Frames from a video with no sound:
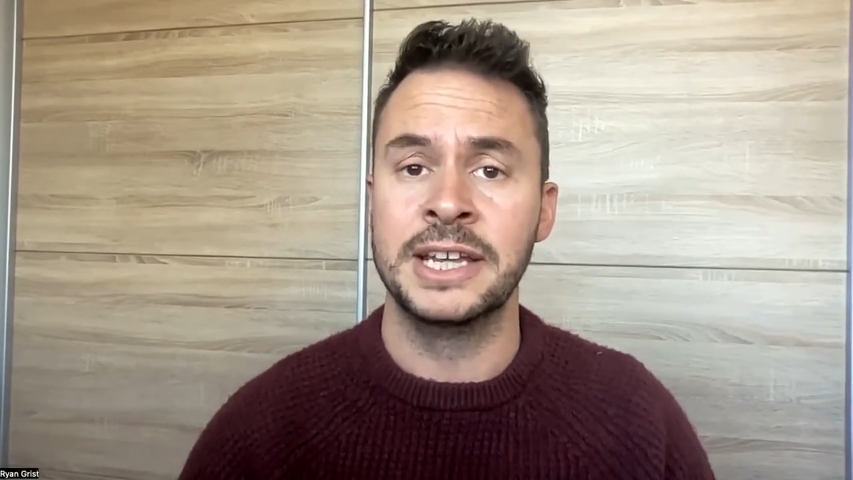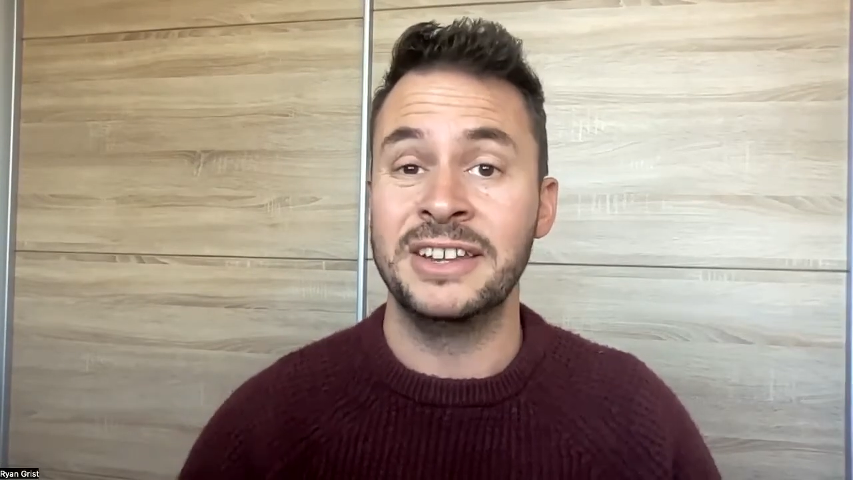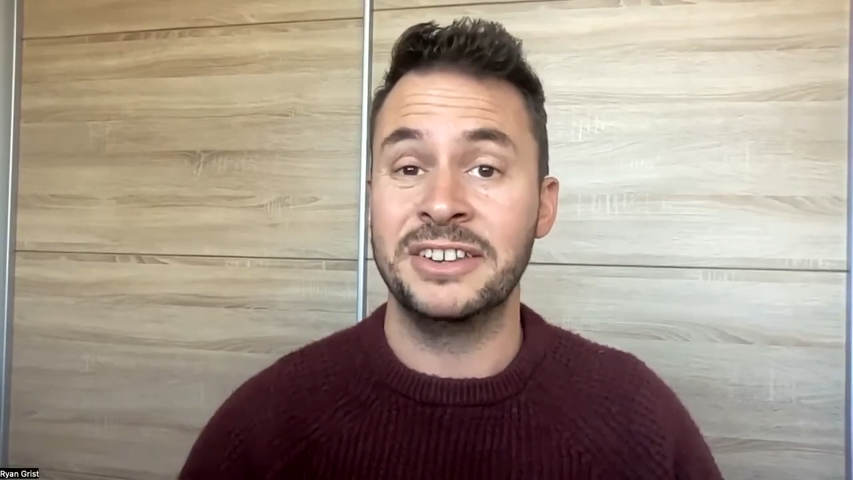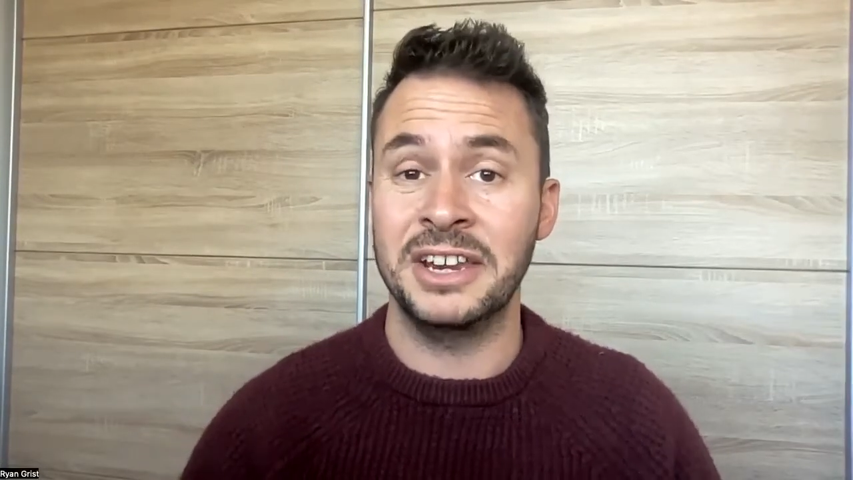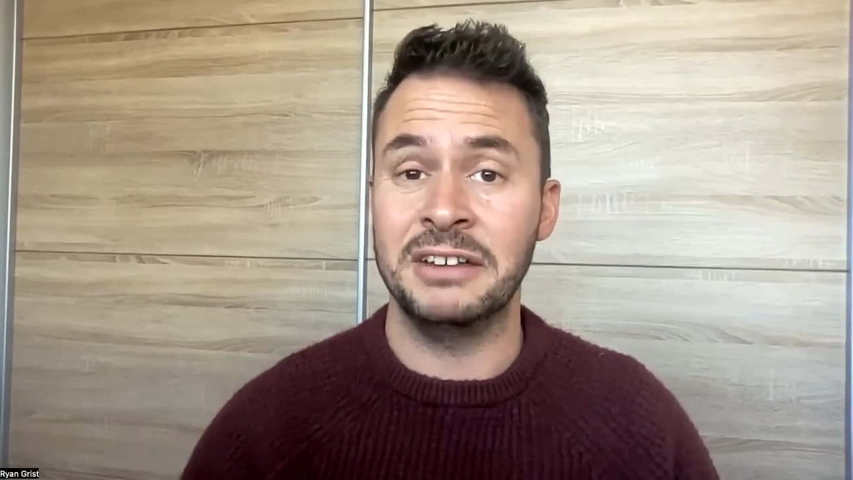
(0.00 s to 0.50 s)

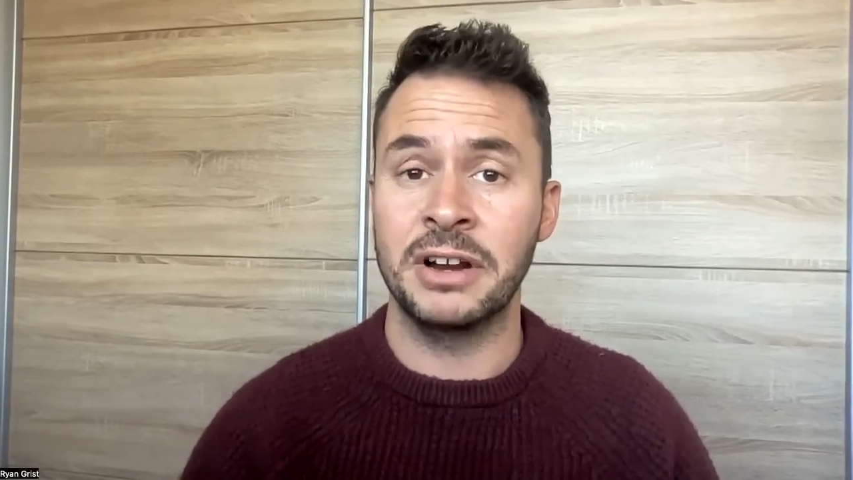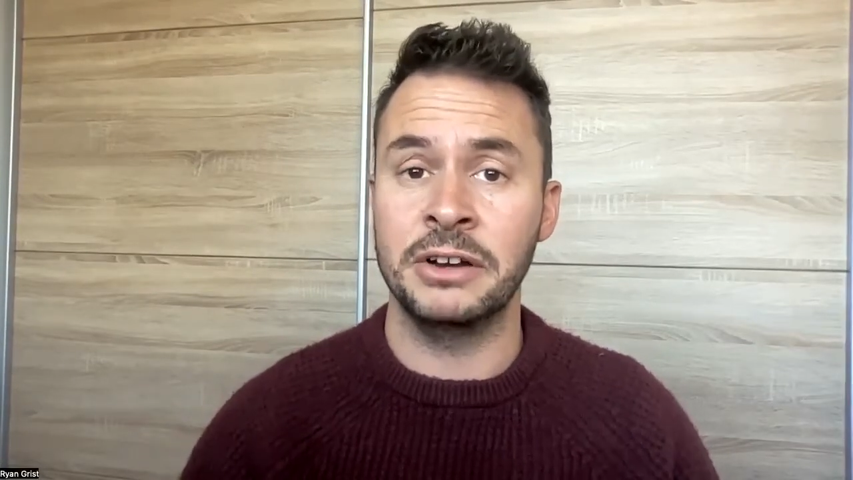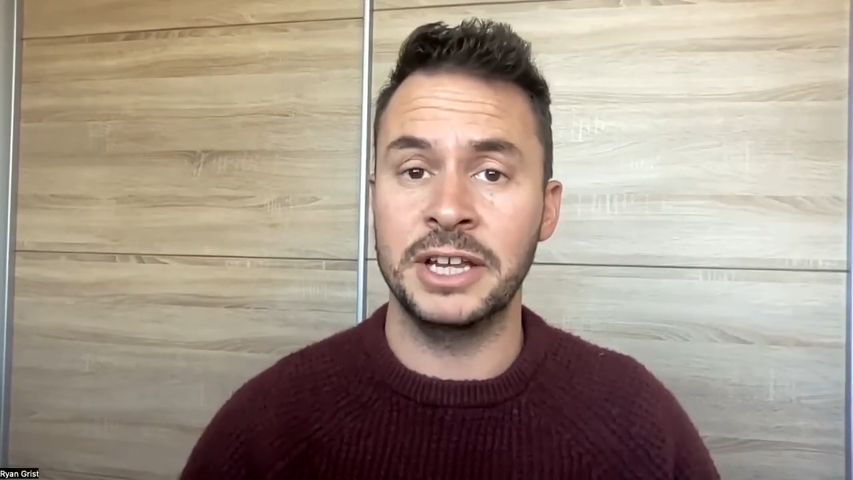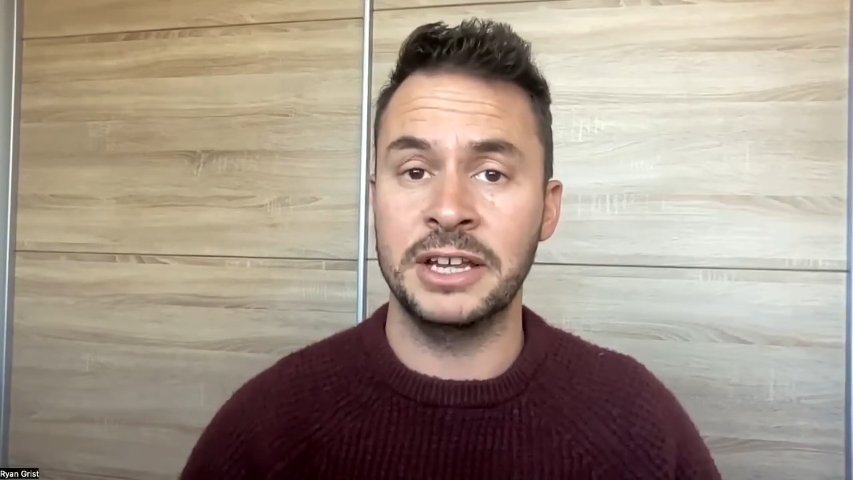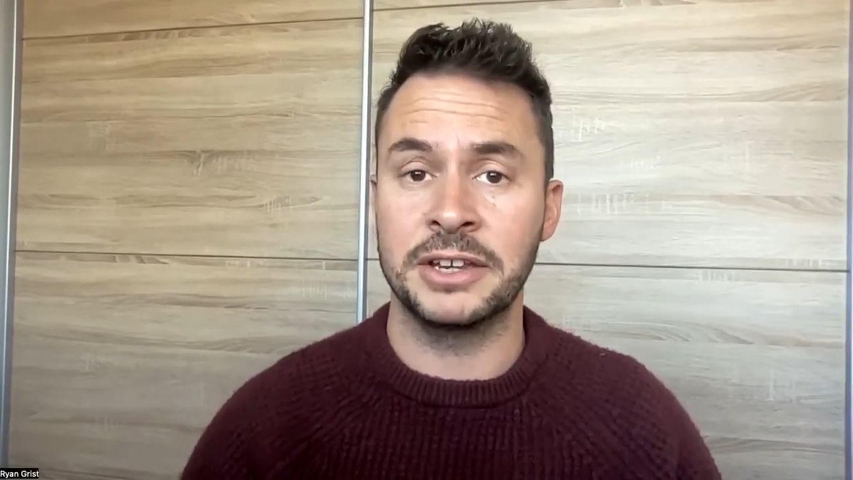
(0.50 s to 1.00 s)

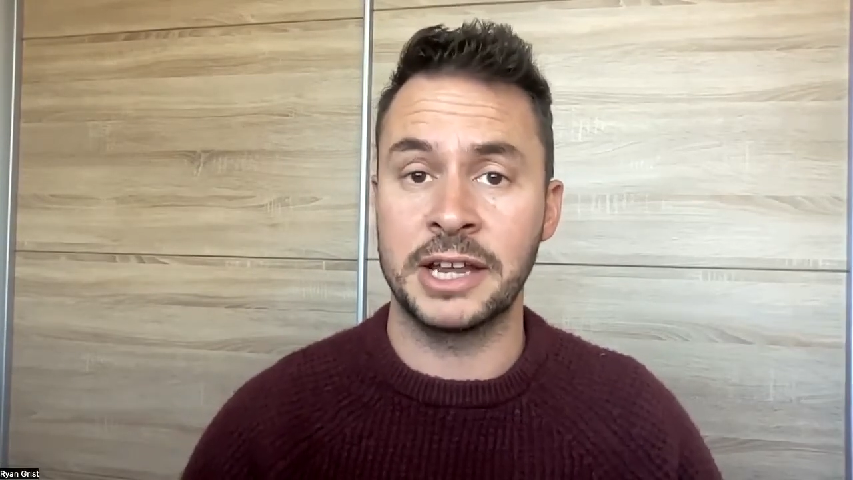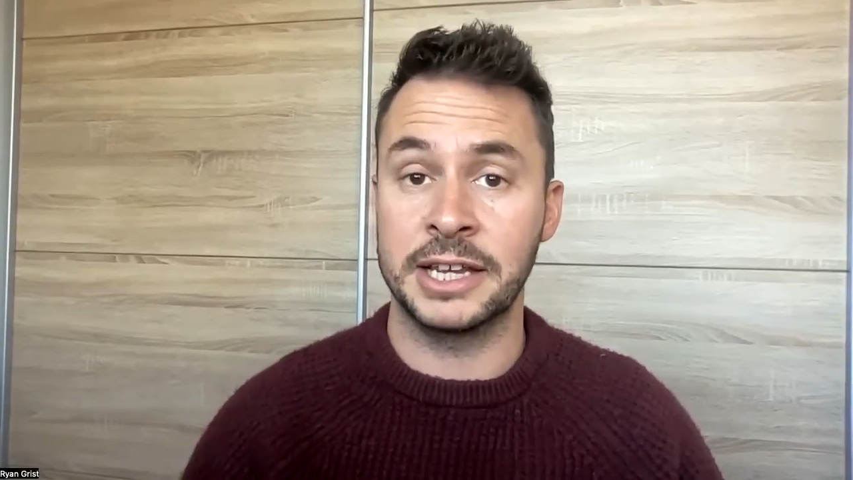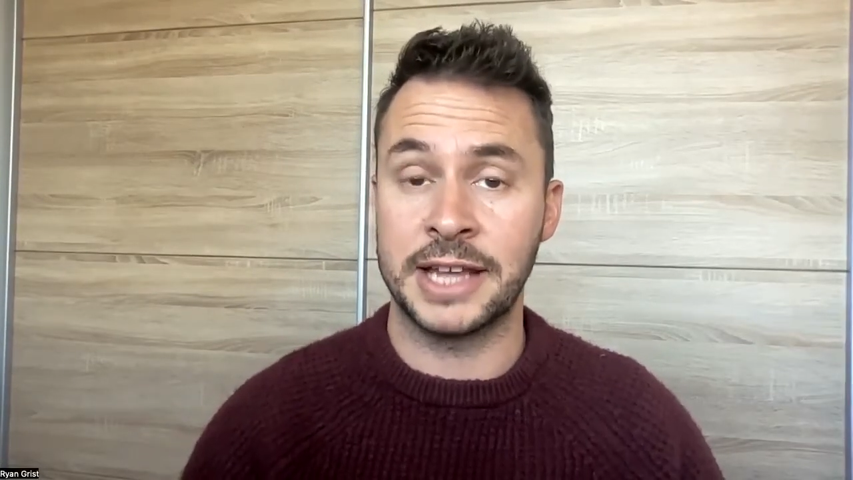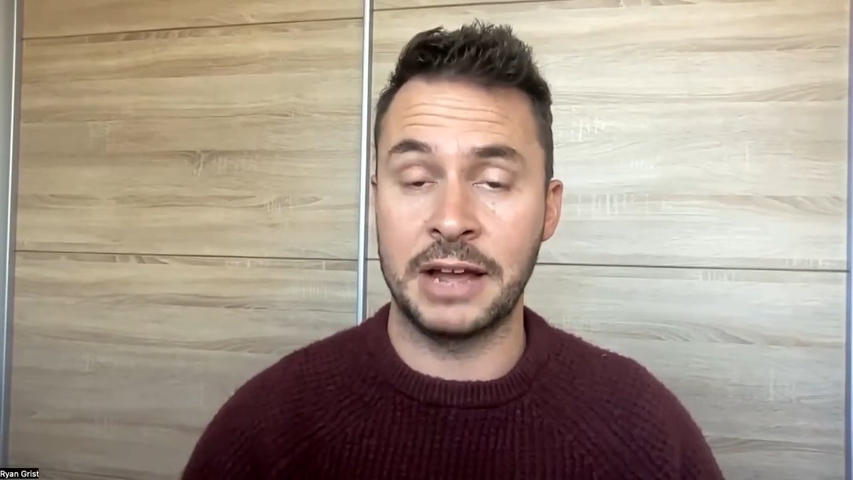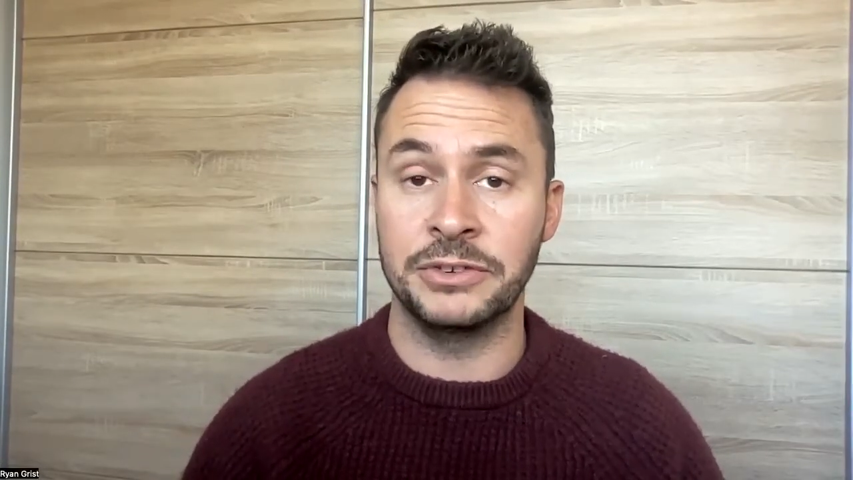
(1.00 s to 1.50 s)
Xero is a
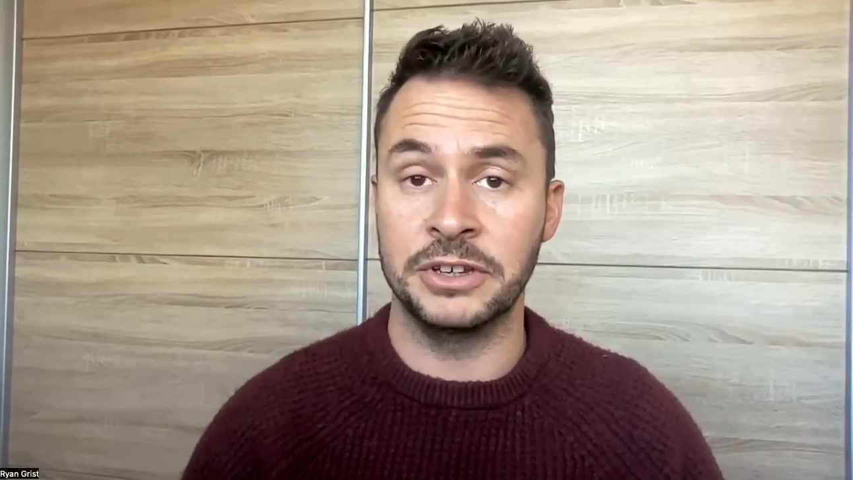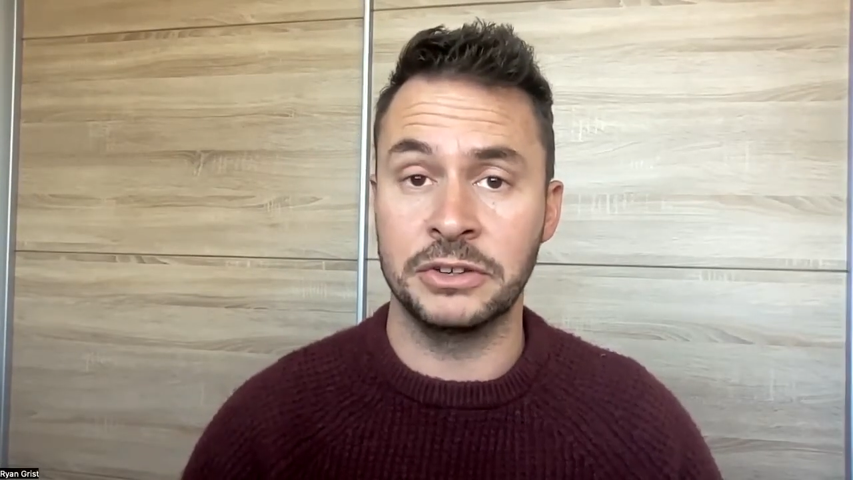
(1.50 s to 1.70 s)
accounting